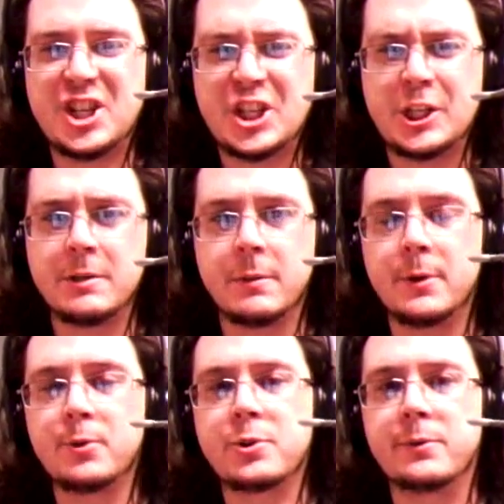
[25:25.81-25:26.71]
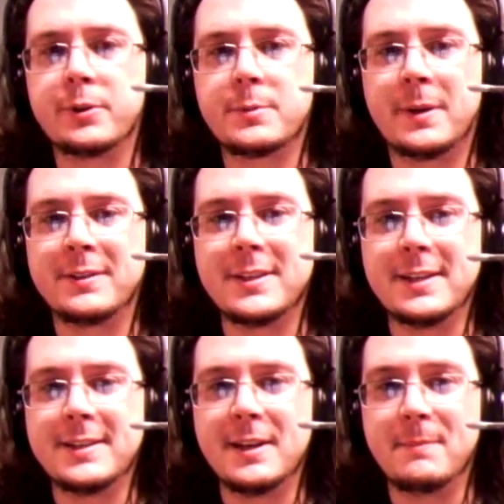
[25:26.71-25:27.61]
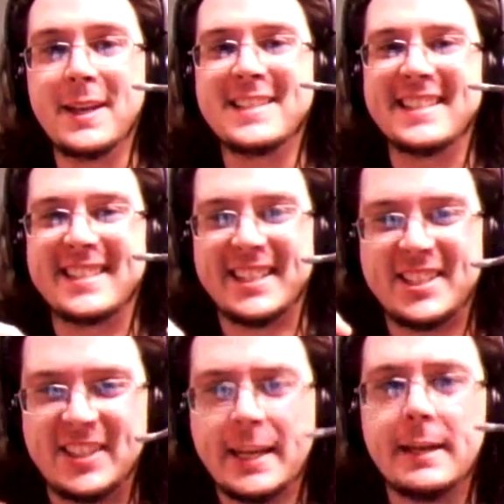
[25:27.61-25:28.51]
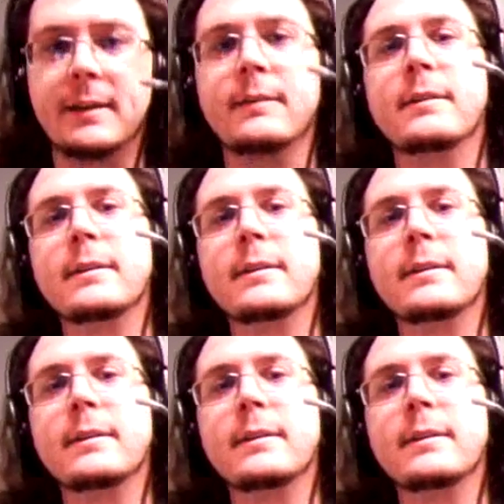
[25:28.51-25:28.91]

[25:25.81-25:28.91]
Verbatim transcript: sheer emotional response it did means it succeeded.